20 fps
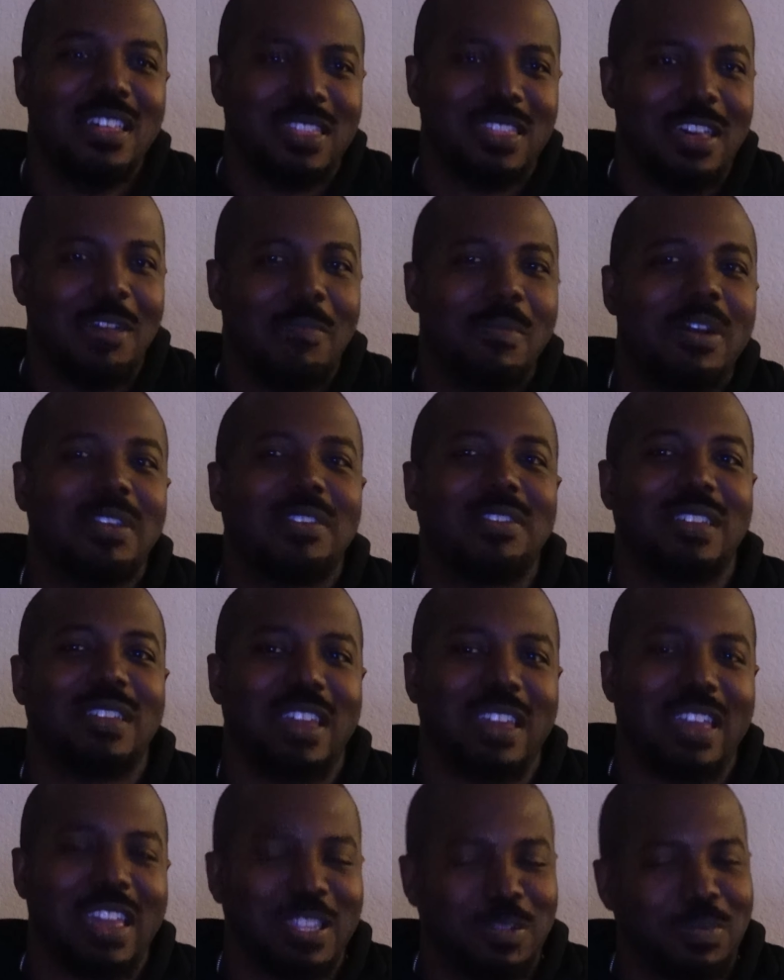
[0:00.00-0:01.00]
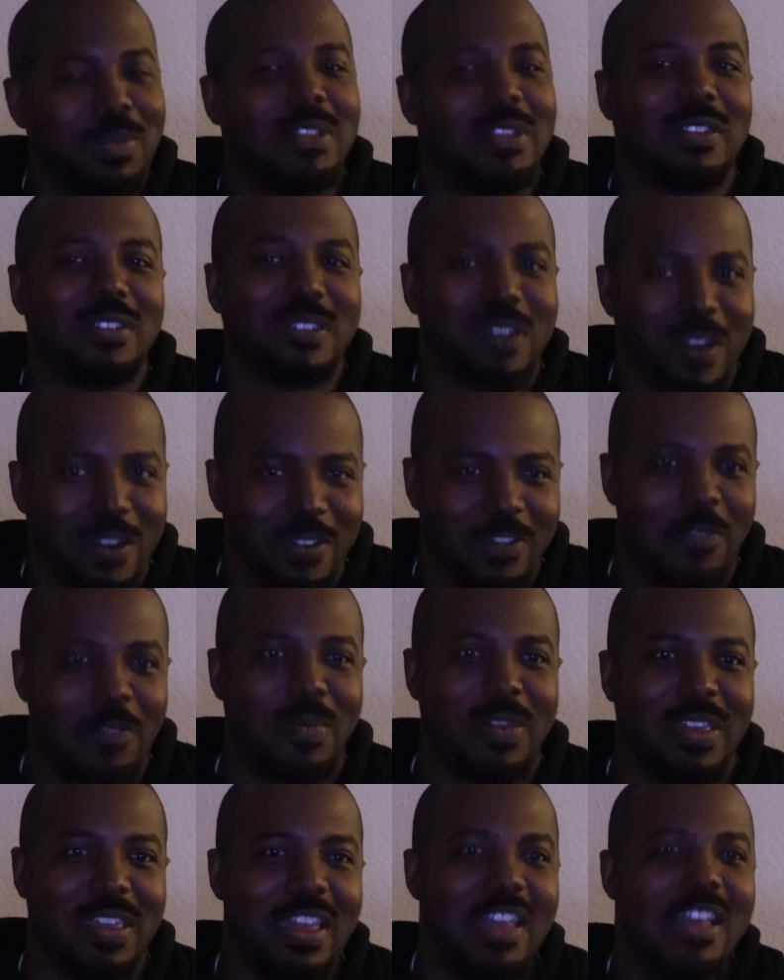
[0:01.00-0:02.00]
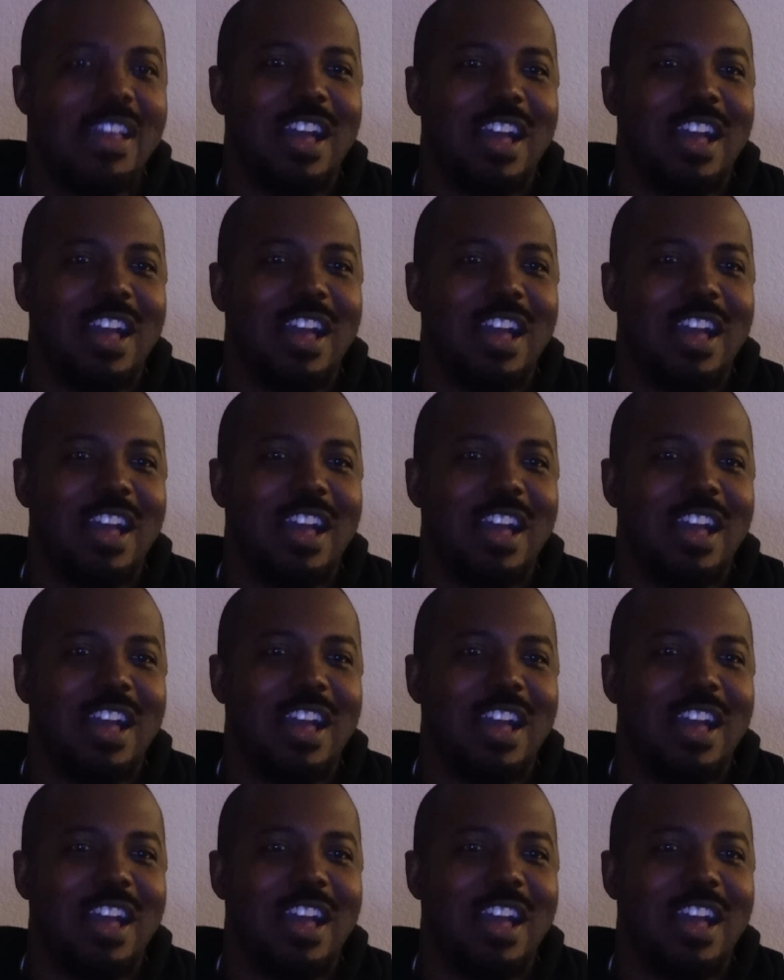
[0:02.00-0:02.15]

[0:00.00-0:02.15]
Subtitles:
the Mustang has been the car for me.